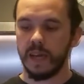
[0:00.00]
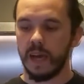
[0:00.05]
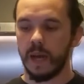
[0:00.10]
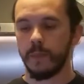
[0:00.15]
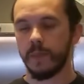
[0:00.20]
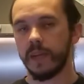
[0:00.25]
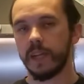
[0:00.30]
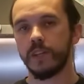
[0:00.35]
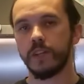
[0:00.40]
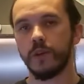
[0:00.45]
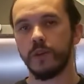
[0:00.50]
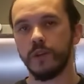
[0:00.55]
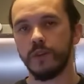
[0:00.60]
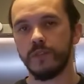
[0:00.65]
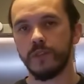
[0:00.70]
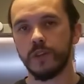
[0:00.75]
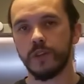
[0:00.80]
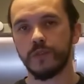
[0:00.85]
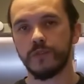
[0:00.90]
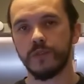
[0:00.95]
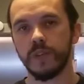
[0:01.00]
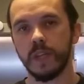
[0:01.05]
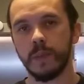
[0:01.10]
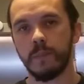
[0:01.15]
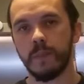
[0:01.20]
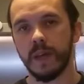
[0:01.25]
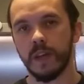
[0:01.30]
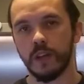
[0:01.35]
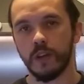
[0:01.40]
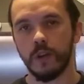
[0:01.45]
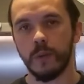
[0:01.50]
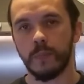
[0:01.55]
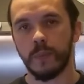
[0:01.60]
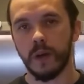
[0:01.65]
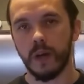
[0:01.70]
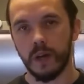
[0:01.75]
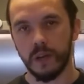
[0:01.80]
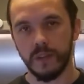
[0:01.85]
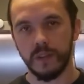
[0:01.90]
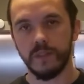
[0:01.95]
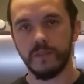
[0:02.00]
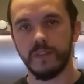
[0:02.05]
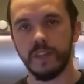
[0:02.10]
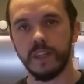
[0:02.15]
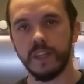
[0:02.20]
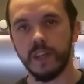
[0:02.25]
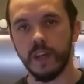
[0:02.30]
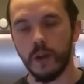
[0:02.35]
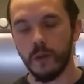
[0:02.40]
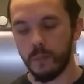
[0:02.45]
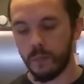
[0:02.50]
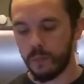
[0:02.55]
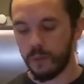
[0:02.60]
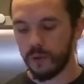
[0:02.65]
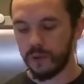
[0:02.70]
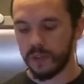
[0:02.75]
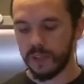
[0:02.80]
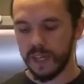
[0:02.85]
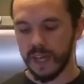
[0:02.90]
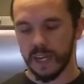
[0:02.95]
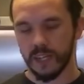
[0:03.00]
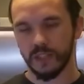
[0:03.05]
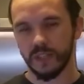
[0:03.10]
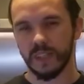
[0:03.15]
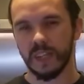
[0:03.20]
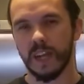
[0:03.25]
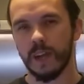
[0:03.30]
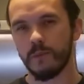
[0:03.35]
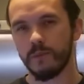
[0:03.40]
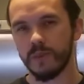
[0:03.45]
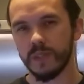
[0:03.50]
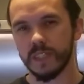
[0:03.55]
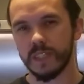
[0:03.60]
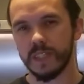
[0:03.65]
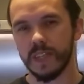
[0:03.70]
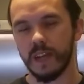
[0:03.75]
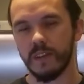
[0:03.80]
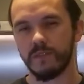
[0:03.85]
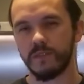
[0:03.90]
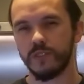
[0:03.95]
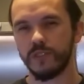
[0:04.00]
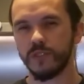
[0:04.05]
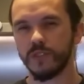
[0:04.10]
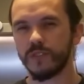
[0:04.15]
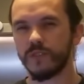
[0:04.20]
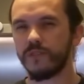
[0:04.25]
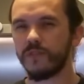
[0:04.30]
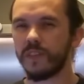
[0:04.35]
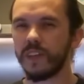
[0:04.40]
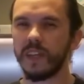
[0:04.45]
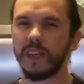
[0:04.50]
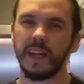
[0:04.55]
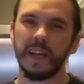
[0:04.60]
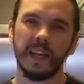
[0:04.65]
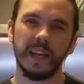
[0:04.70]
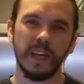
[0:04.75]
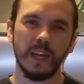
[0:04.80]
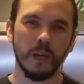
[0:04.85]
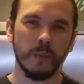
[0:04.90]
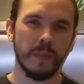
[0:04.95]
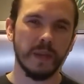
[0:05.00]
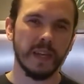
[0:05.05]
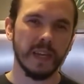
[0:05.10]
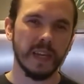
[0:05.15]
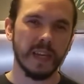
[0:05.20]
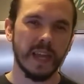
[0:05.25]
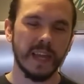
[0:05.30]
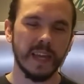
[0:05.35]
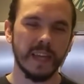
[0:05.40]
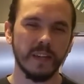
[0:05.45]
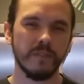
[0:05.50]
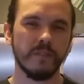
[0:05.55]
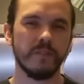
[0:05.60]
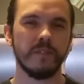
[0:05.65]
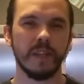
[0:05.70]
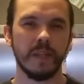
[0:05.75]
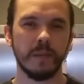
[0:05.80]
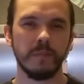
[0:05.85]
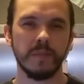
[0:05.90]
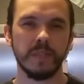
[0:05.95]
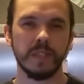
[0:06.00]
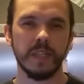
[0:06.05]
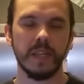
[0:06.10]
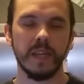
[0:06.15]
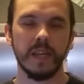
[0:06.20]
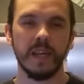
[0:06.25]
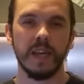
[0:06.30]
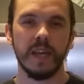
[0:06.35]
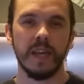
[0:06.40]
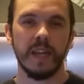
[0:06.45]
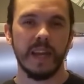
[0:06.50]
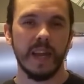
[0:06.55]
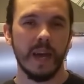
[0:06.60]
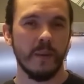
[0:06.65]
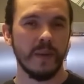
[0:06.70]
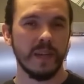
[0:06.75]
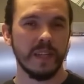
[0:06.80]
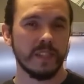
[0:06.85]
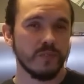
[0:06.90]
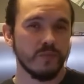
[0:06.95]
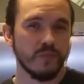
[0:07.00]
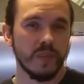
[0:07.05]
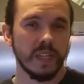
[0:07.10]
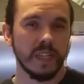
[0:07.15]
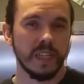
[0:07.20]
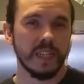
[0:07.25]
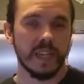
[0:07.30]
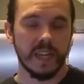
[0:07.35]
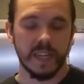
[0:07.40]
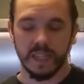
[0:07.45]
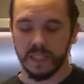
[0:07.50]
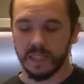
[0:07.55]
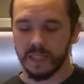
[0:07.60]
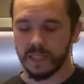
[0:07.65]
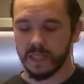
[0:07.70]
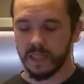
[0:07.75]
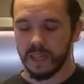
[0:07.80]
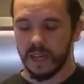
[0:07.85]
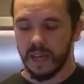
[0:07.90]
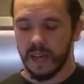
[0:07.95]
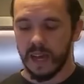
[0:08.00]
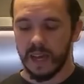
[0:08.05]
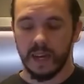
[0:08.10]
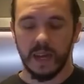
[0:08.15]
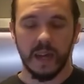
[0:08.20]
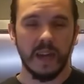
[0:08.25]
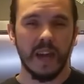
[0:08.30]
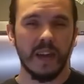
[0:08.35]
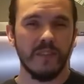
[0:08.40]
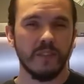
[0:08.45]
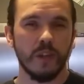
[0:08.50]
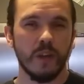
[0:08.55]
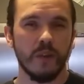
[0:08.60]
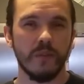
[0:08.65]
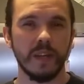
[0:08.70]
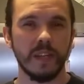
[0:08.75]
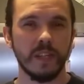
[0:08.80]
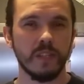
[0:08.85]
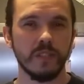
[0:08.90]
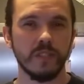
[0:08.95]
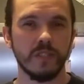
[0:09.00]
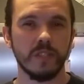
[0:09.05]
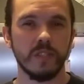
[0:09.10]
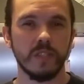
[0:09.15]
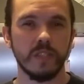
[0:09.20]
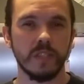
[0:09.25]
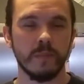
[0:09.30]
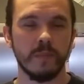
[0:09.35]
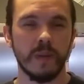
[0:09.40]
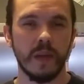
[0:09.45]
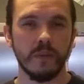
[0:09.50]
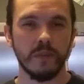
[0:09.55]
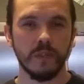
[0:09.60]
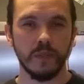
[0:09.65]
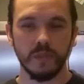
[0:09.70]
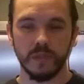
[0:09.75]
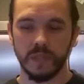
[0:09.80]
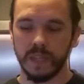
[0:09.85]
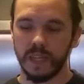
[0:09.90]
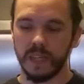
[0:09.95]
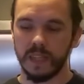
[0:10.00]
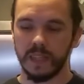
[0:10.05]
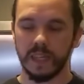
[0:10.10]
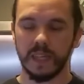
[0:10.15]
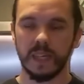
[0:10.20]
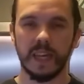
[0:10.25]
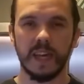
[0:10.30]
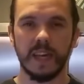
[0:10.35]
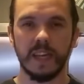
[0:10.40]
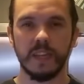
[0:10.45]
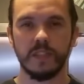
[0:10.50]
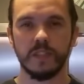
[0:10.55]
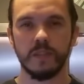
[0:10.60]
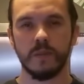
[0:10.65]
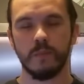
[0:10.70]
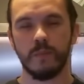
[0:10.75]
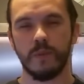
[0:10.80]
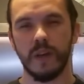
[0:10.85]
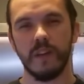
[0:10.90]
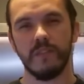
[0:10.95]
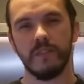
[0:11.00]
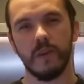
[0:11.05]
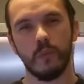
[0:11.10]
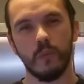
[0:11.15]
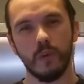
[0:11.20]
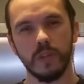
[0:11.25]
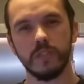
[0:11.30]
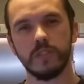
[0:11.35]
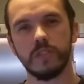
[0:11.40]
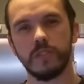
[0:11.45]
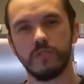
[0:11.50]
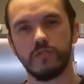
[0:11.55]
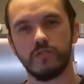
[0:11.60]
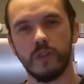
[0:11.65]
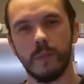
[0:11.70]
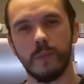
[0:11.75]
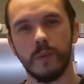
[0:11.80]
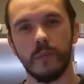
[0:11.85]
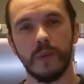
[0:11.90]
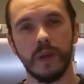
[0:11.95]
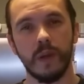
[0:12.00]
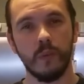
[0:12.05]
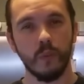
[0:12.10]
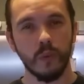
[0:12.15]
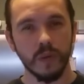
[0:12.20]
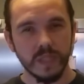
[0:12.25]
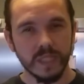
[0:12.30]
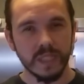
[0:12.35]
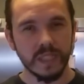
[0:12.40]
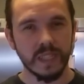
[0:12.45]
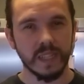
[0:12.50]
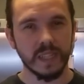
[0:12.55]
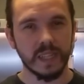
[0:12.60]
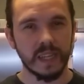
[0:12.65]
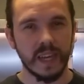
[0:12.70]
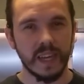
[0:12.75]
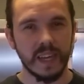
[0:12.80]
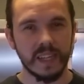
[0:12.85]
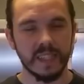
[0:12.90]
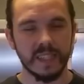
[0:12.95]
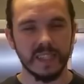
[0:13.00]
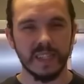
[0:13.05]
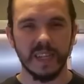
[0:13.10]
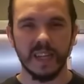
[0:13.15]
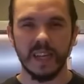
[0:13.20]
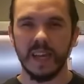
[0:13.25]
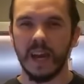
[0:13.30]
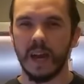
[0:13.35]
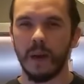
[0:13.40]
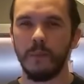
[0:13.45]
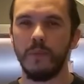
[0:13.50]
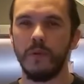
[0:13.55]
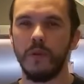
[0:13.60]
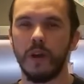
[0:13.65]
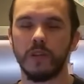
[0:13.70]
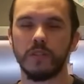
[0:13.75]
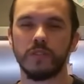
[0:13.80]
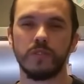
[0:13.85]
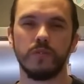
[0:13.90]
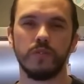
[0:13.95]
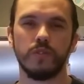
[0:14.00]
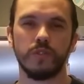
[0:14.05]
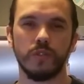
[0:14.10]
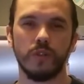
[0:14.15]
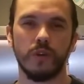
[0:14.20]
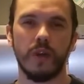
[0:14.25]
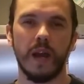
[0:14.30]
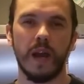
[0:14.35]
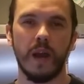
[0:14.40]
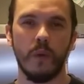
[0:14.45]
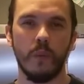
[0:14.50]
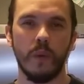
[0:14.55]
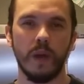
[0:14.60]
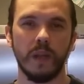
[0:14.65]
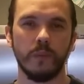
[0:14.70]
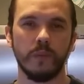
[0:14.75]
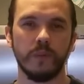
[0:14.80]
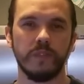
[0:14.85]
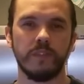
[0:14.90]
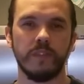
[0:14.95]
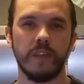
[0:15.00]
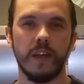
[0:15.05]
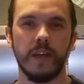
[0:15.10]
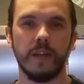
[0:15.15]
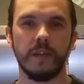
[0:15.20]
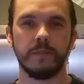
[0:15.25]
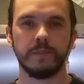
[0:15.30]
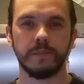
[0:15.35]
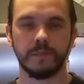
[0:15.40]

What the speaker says: I mean, I don't know if you could really pick up on the video, but the actual camera itself does feel a little bit light and flimsy. Now, it's really nice, and I haven't got any concerns about using it in the case, but if I was to drop it when it wasn't in the case, I'm not too sure how well it would fare.